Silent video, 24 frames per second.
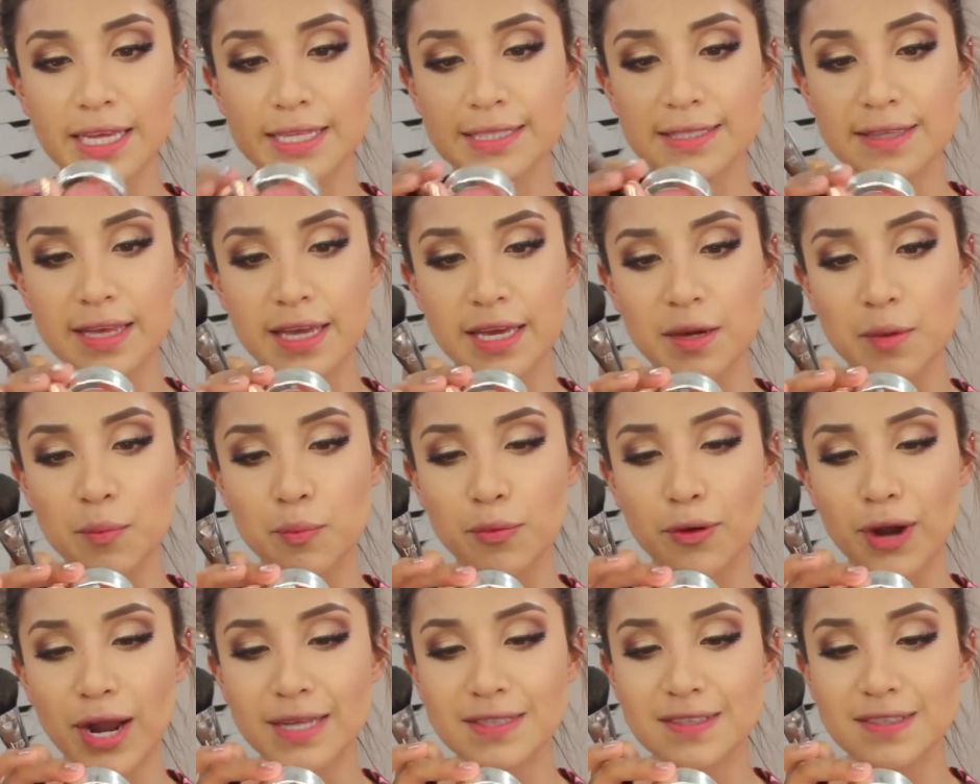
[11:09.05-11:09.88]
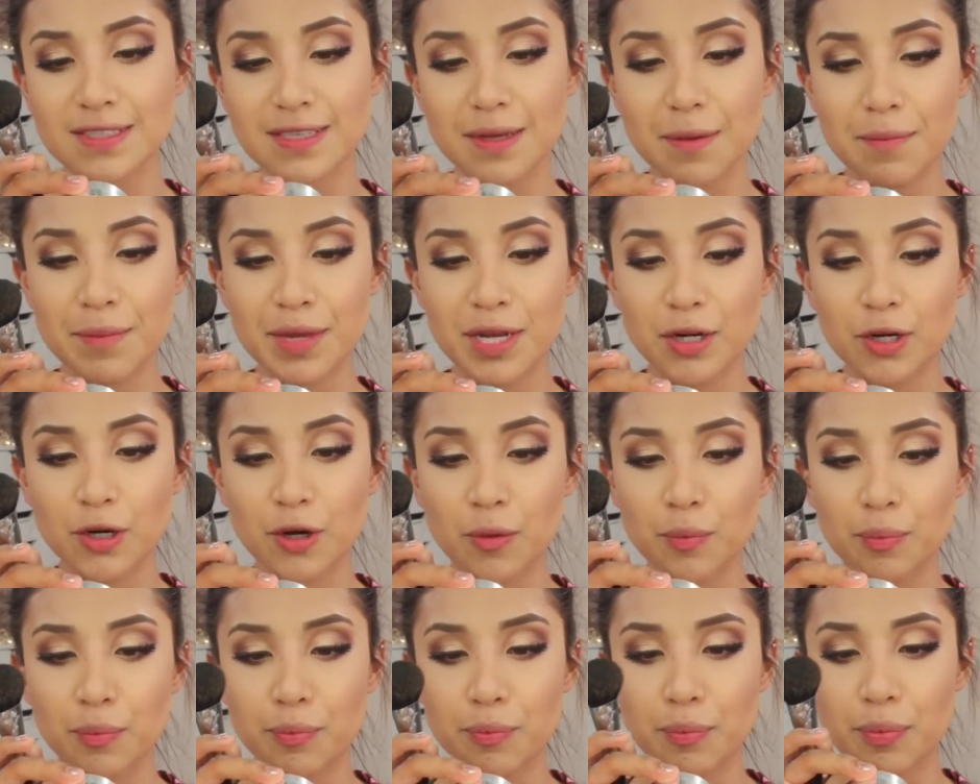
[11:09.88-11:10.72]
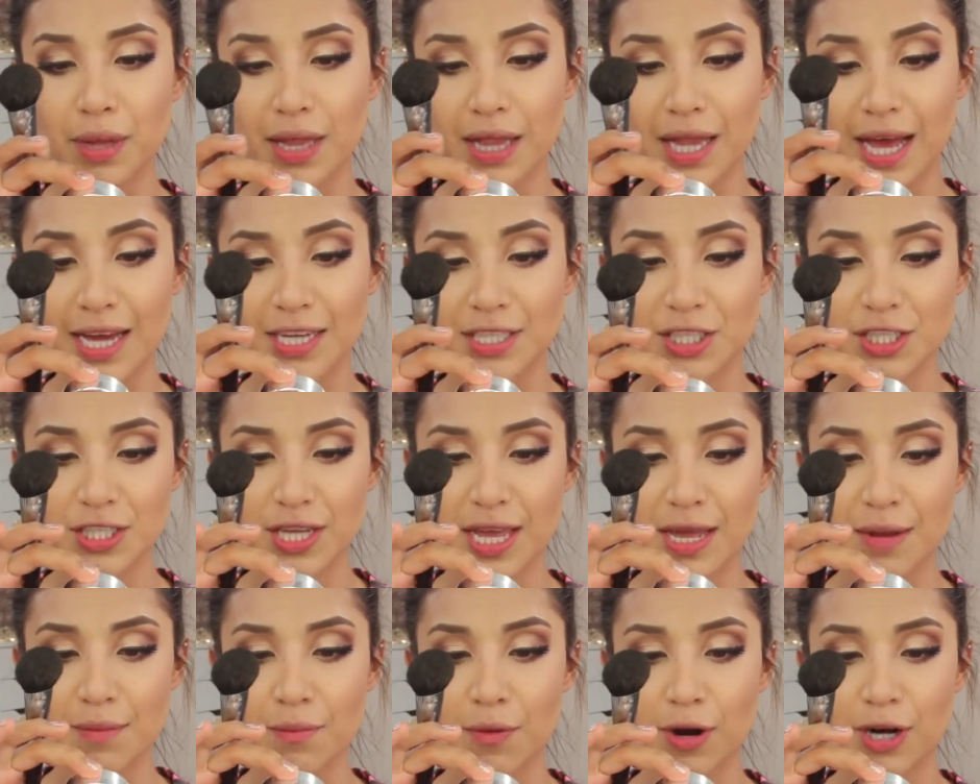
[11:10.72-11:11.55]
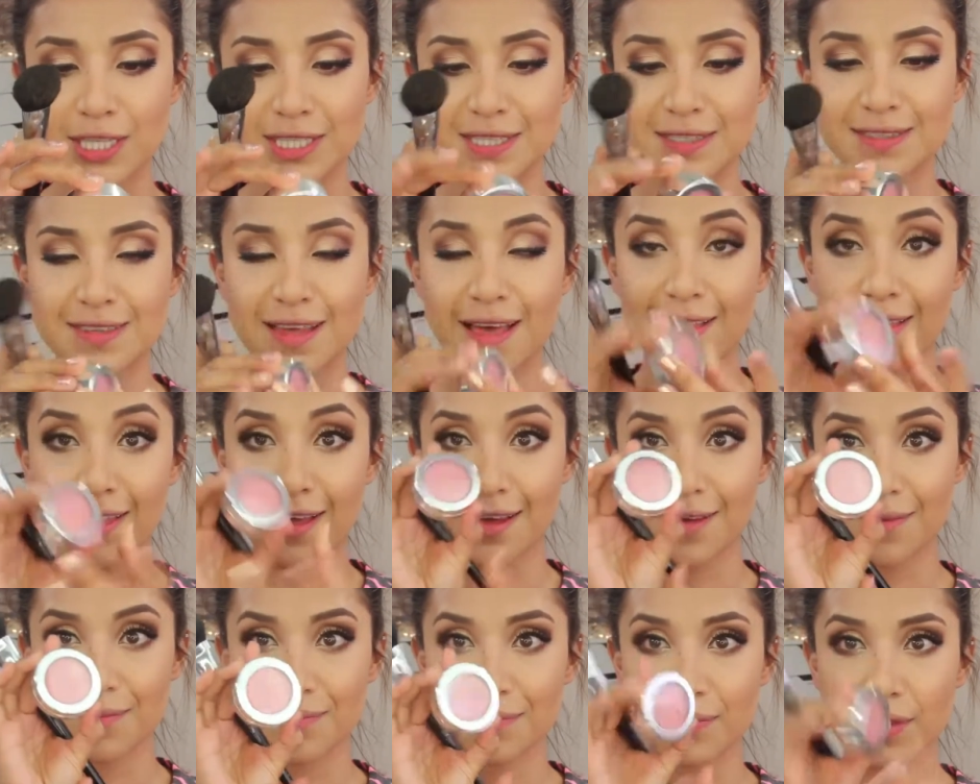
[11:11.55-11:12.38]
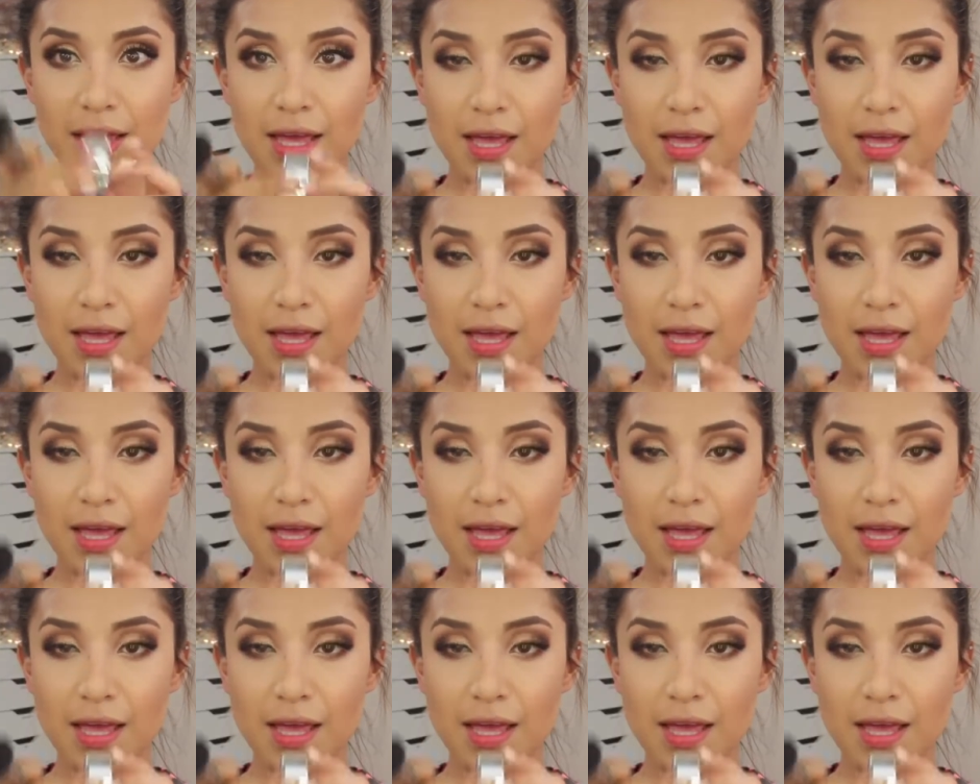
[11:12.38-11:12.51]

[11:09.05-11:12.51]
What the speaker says: It's a compressed mineral blush in Marcella.